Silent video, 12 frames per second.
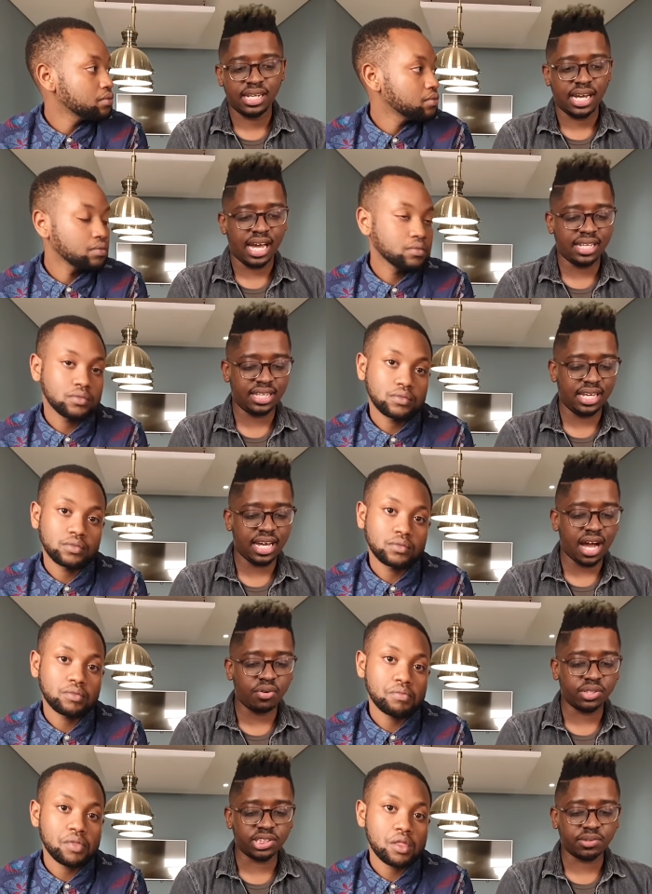Speaker 1: I think I
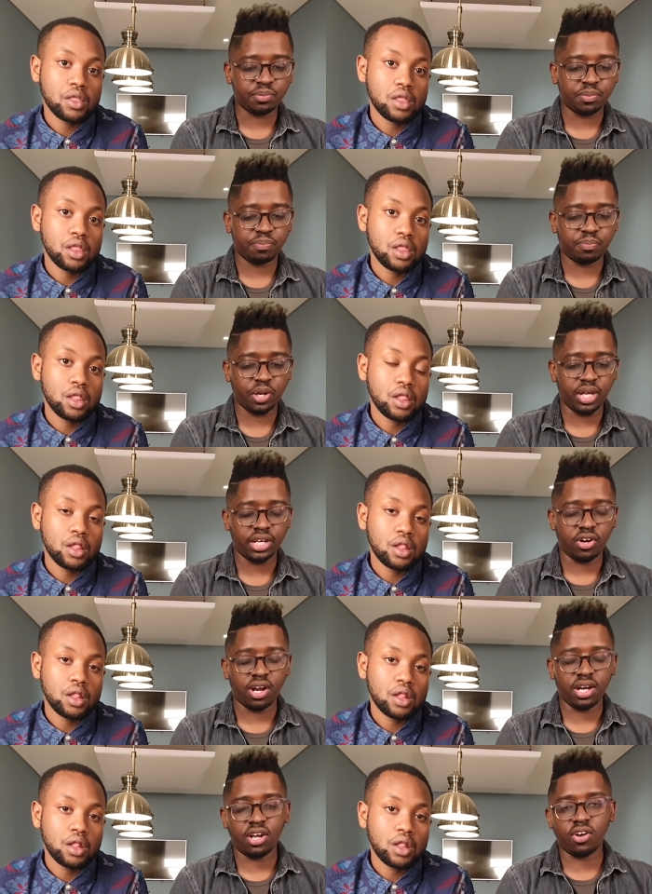was putting it
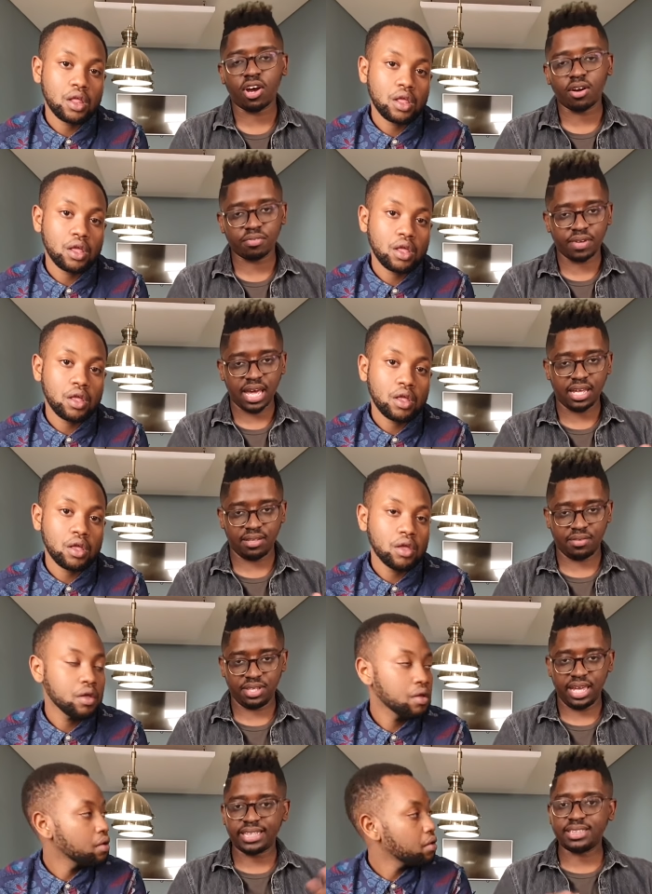on a lot of like
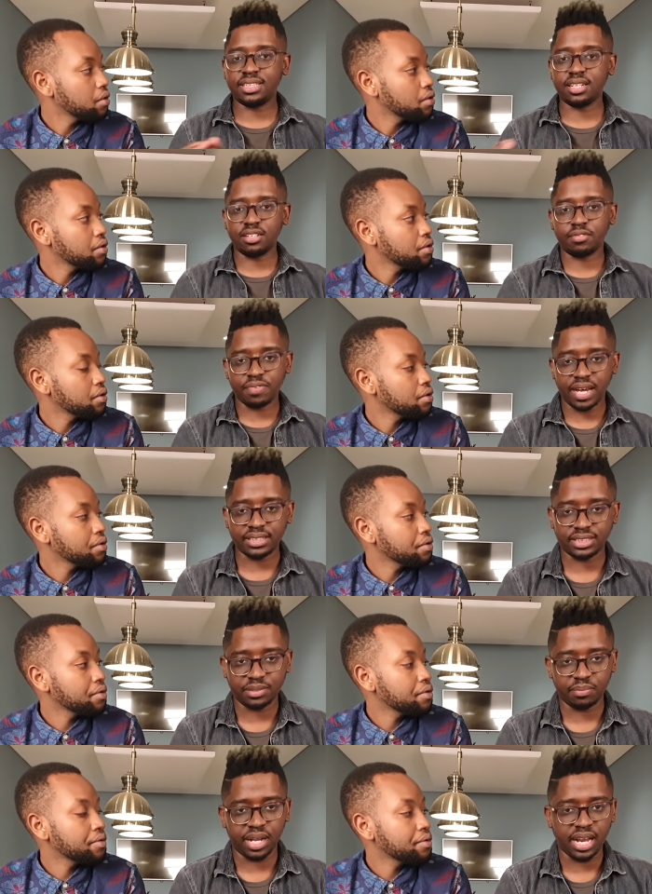the external factors
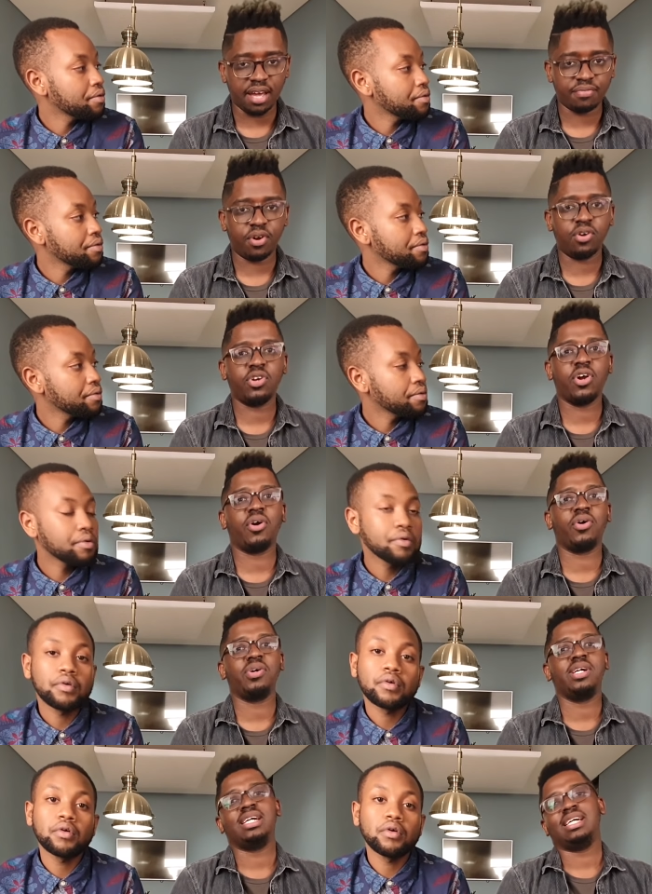in my life. Oh
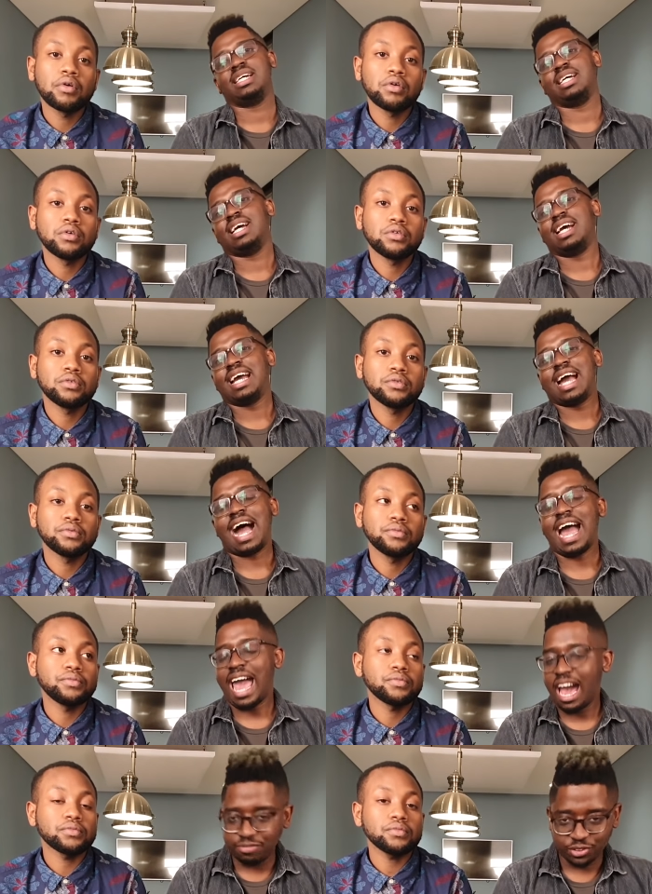no, I
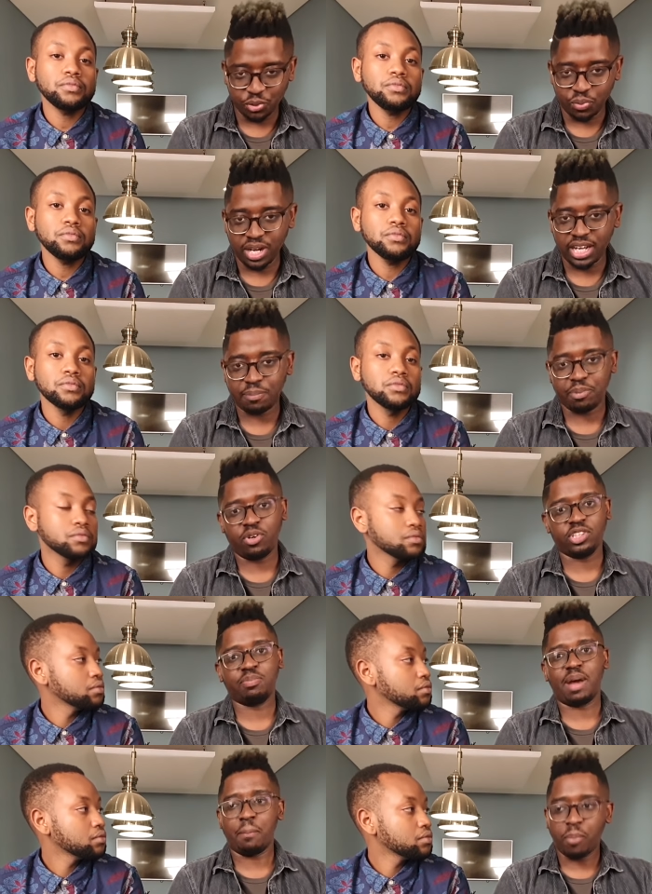have to work because
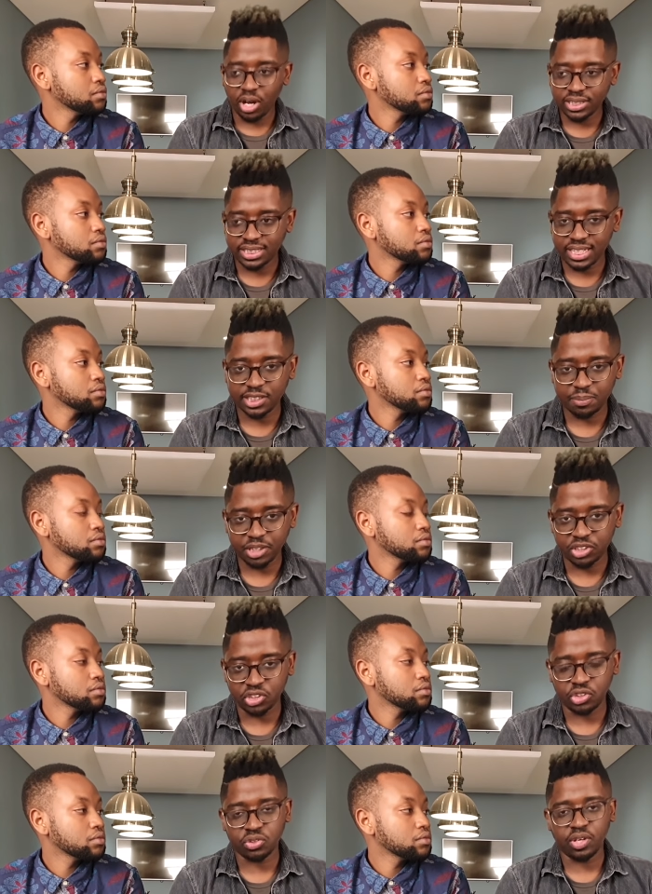my boss needs me
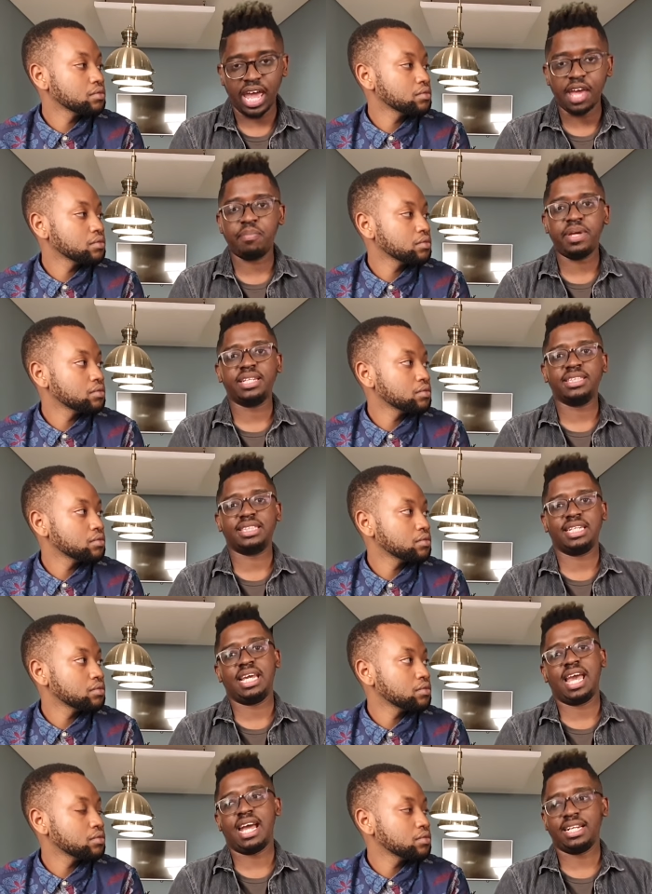to do A, B, and
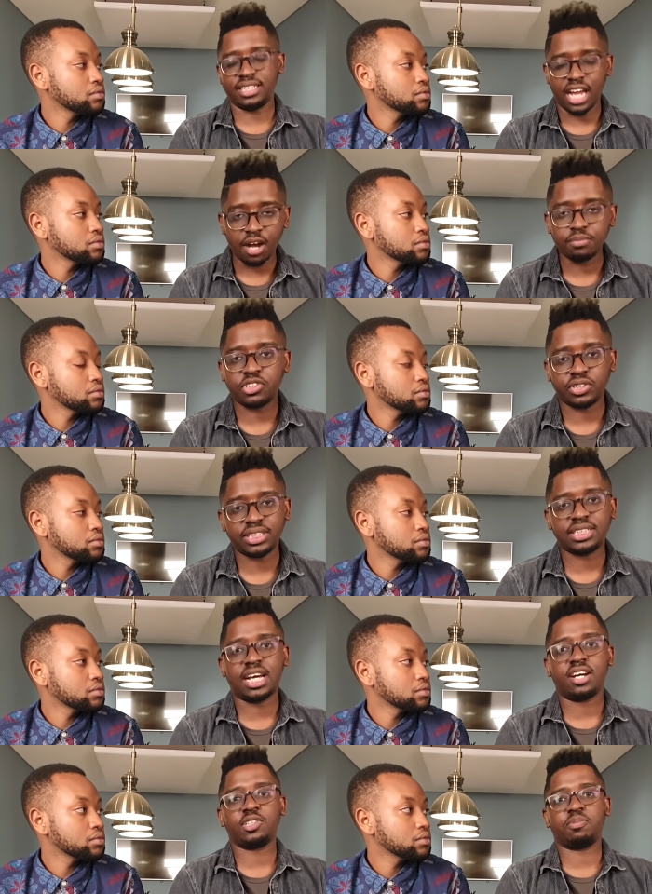C, and now I'm stressed
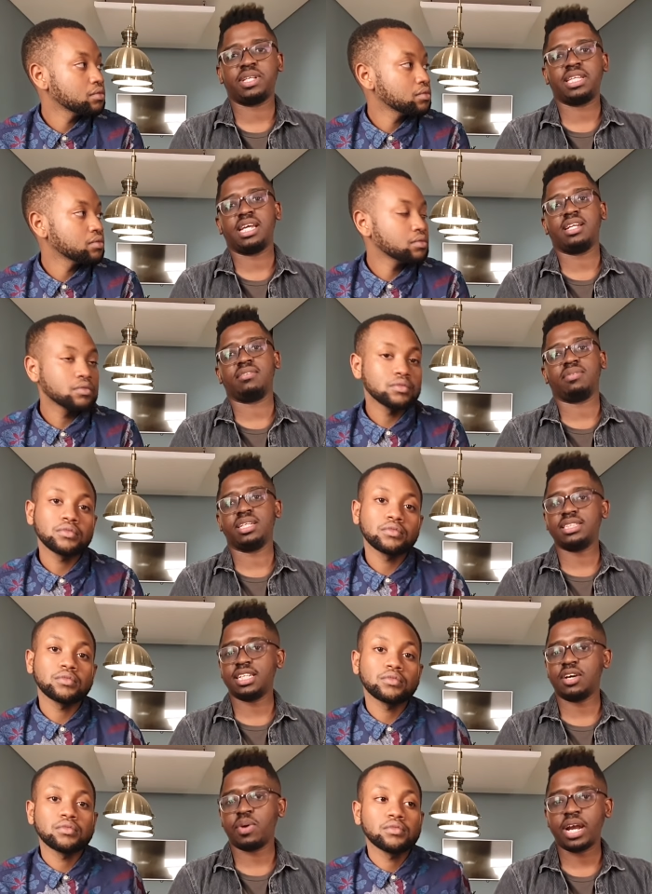out. But then this
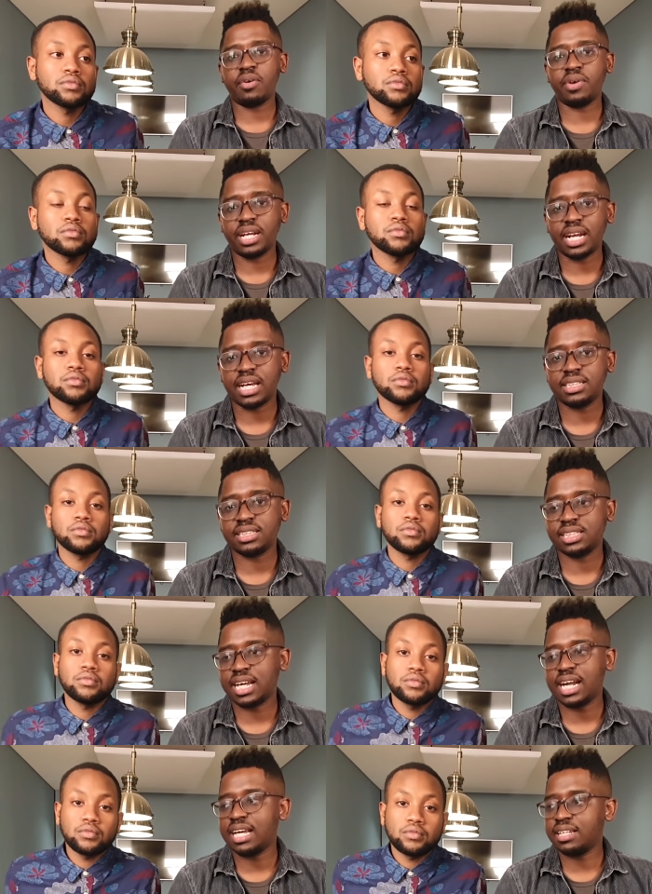year what I realized is
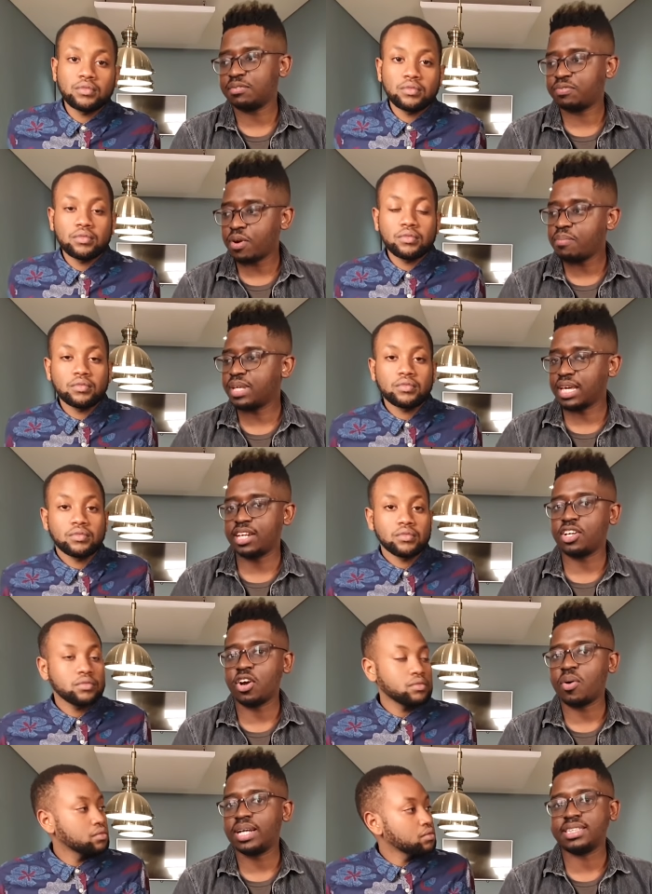that I, from the
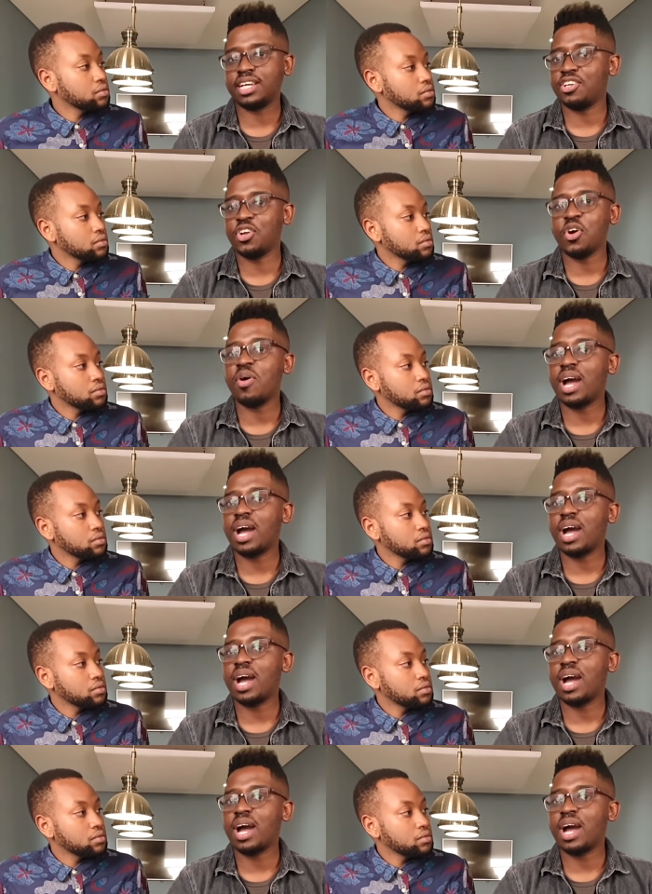get-go, I say no,